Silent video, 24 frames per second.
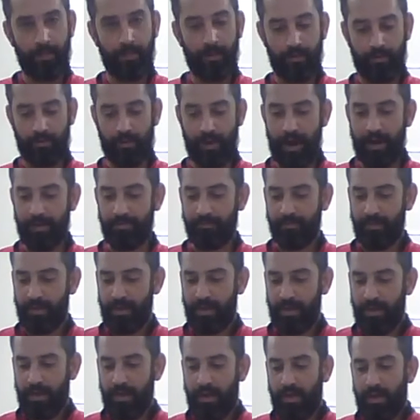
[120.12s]
okay?
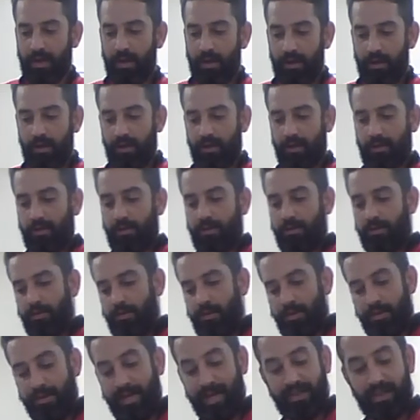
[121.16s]

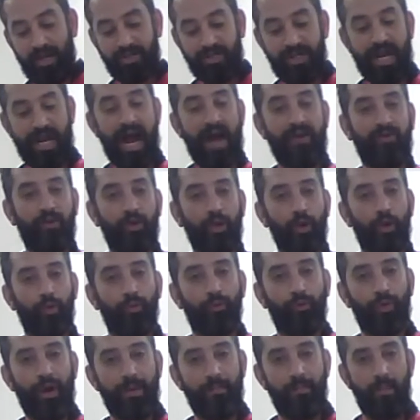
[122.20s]
That doesn't have a little
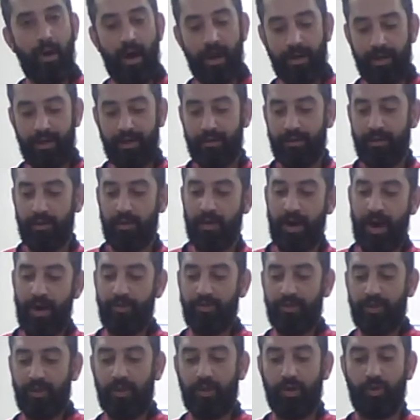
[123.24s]
rim on it, all right?
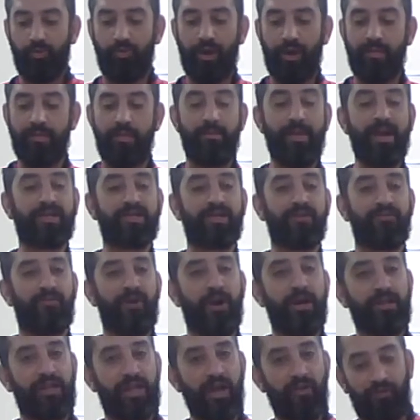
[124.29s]
With a little rim, it makes it
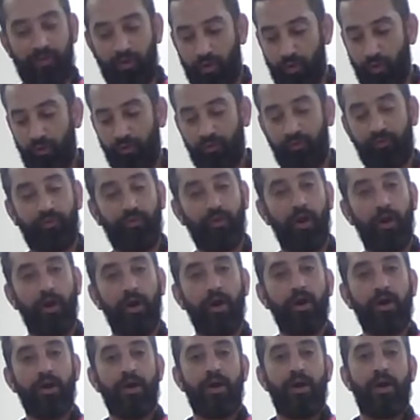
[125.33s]
very difficult
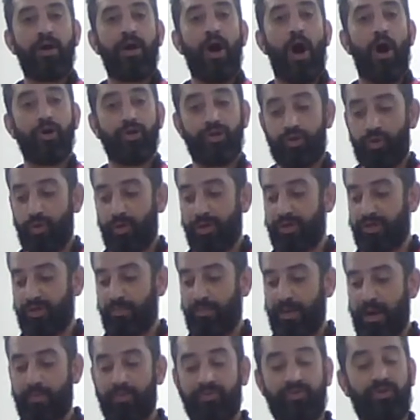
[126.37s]
for our students to
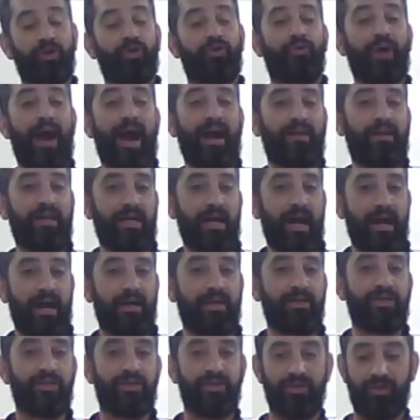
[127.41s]
be able to crack the
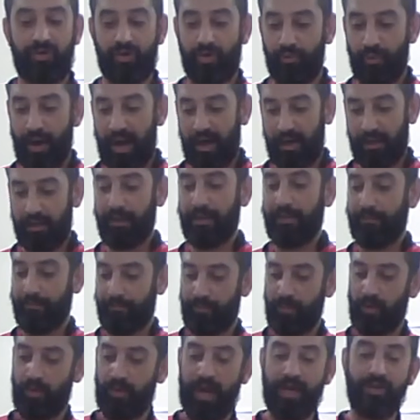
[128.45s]
eggs correctly.
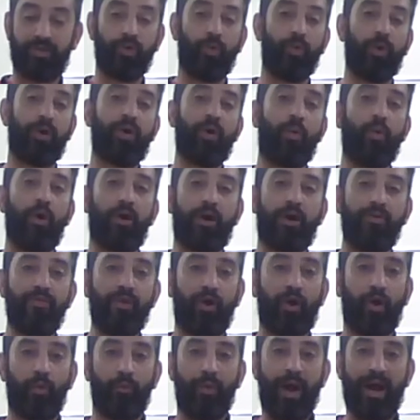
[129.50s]
Okay, so we're going to work on the
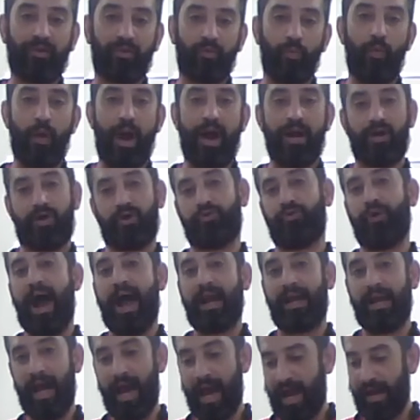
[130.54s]
correct way to
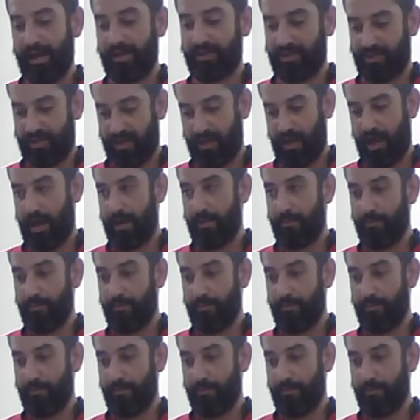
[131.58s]
crack eggs today.